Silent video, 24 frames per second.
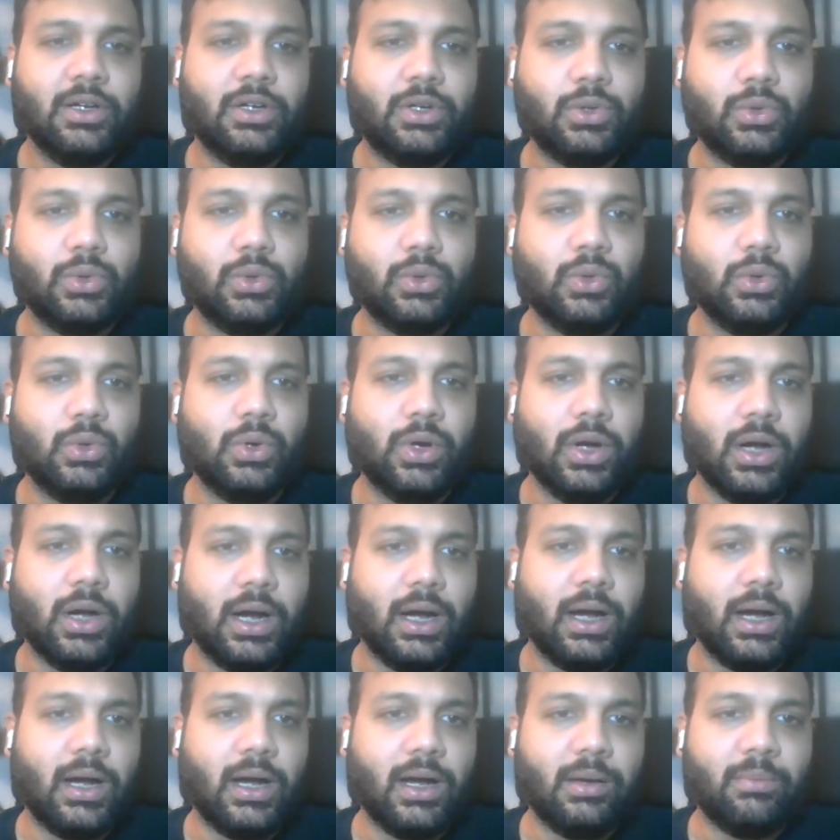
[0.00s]
to
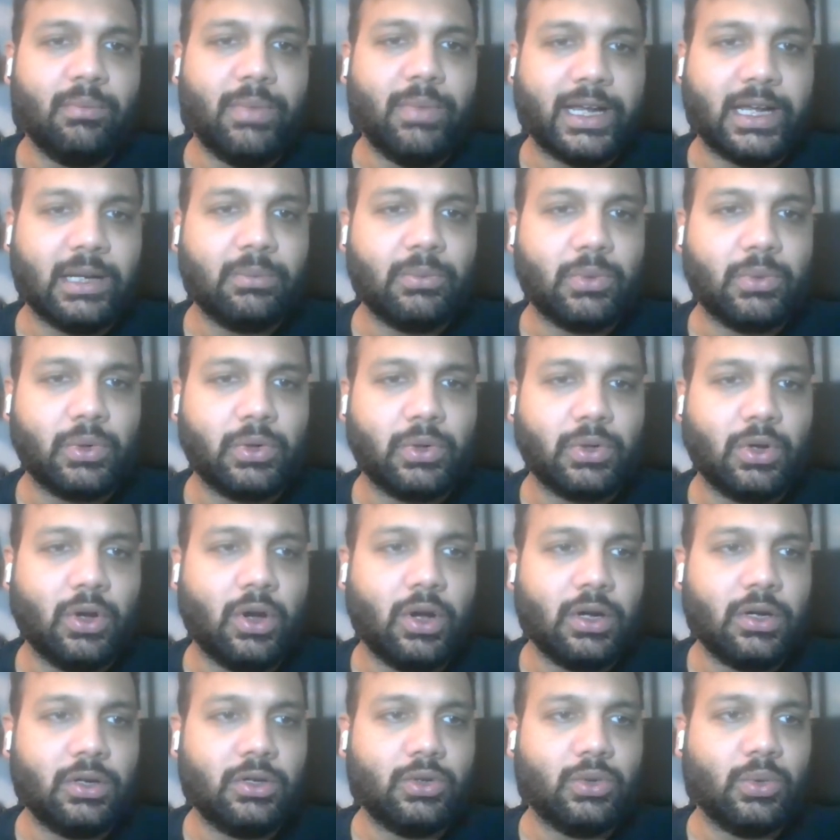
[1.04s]
Beckn protocol